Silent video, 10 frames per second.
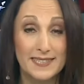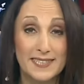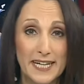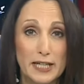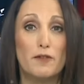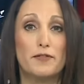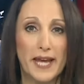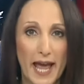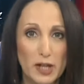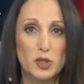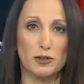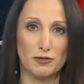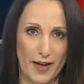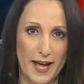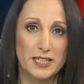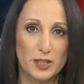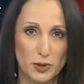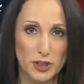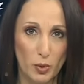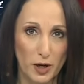instead of the actual facts,
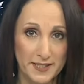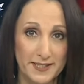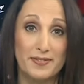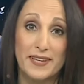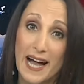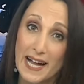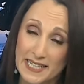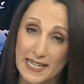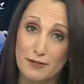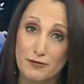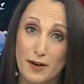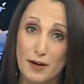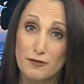which was that the IDF